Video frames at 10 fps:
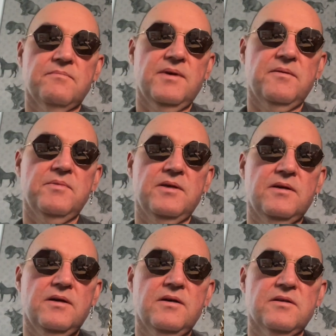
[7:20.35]

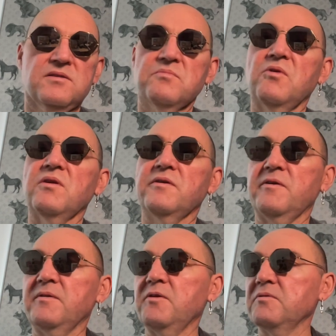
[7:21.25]
Maybe a
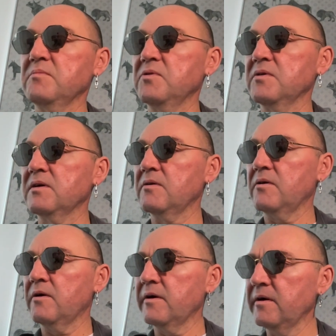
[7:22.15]
smaller notebook,
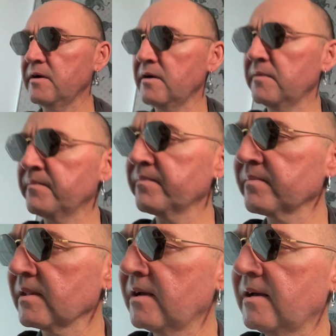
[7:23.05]
or
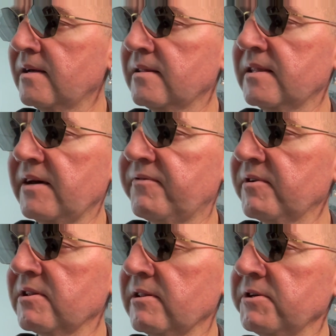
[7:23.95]

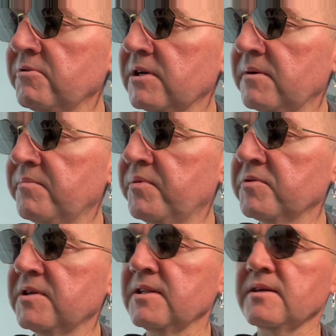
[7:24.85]
definitely you can
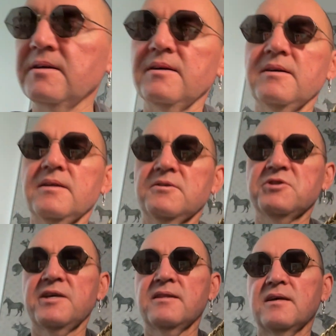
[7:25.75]
put in an
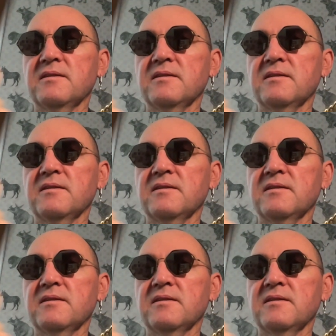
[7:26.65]
agenda.